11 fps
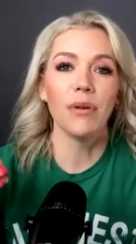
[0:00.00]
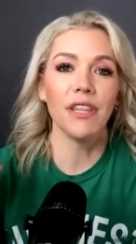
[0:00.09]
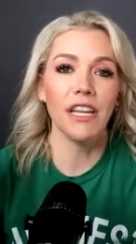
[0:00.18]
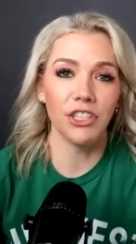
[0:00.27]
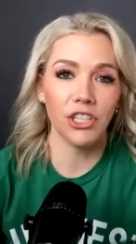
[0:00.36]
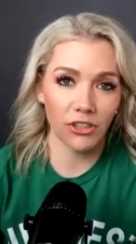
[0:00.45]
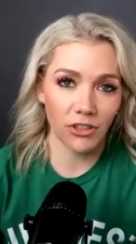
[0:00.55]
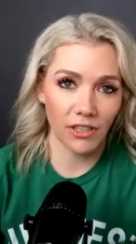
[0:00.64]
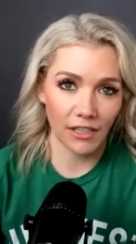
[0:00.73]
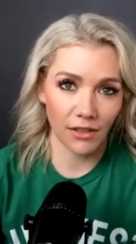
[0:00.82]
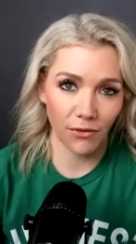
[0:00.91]
But then she
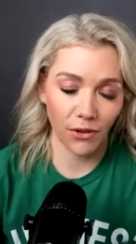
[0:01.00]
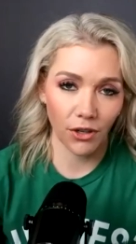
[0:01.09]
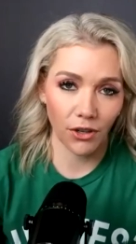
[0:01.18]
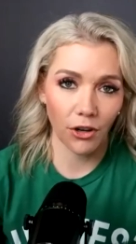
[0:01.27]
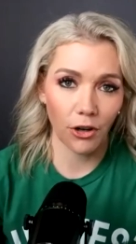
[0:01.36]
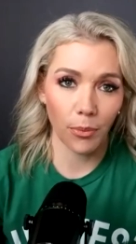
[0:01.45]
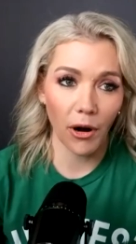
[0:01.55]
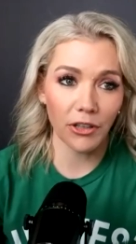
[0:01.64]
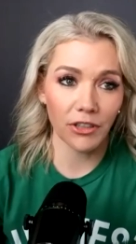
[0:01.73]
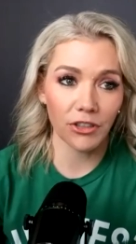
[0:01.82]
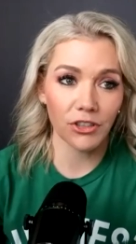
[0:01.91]
also does it for her
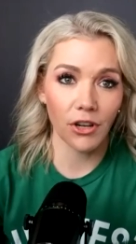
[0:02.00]
partners.